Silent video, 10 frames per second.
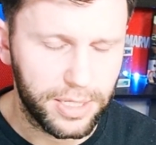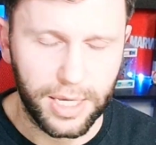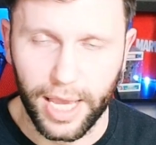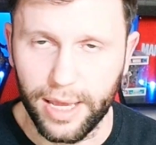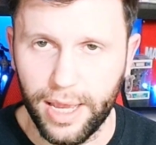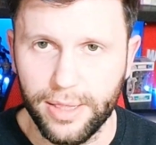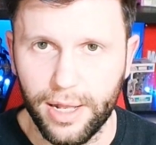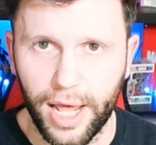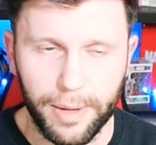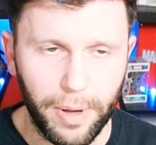So yeah, hit
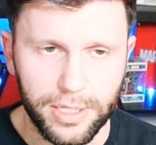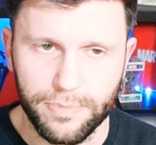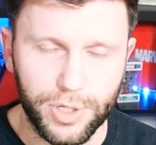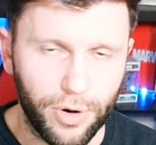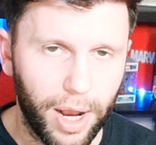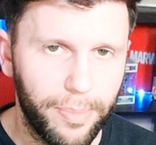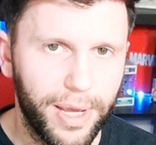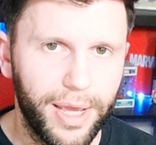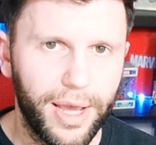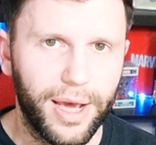the like button, subscribe, and
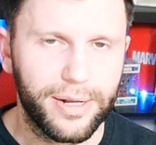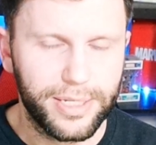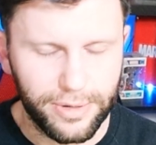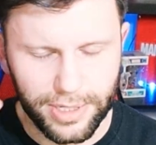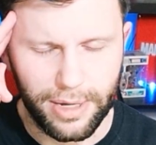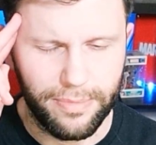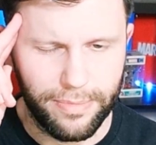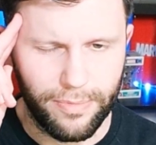I'll see you all soon.